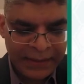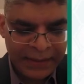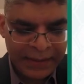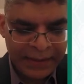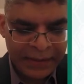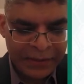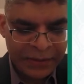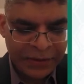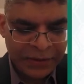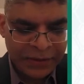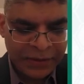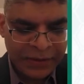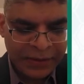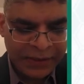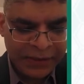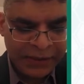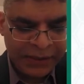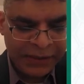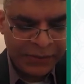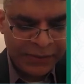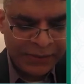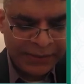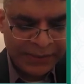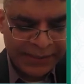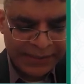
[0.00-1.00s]
So the
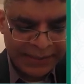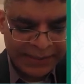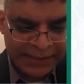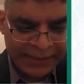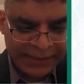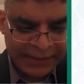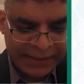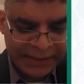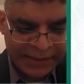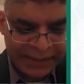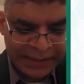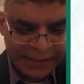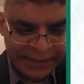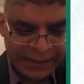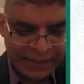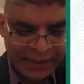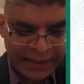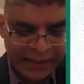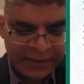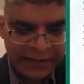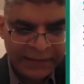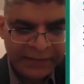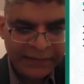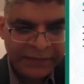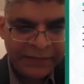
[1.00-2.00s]
uses
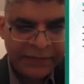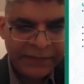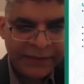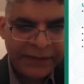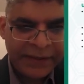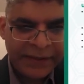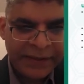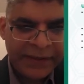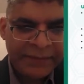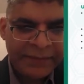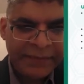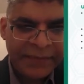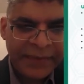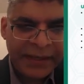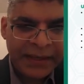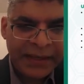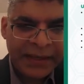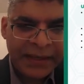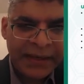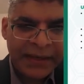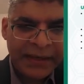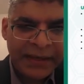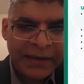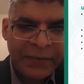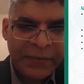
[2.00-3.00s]
of
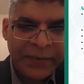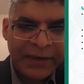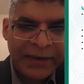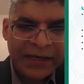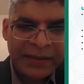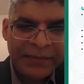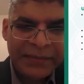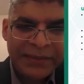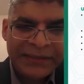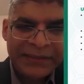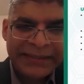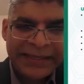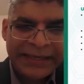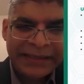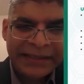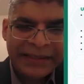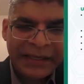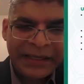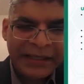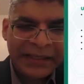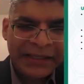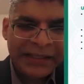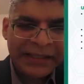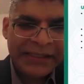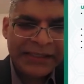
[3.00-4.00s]
wearable
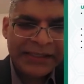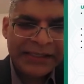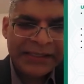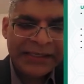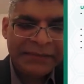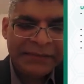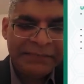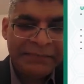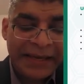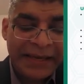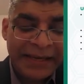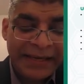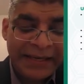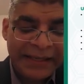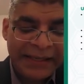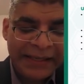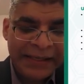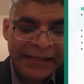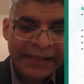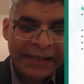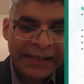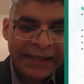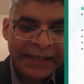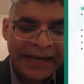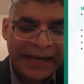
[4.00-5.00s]
technologies are
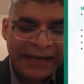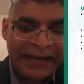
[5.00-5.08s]
many.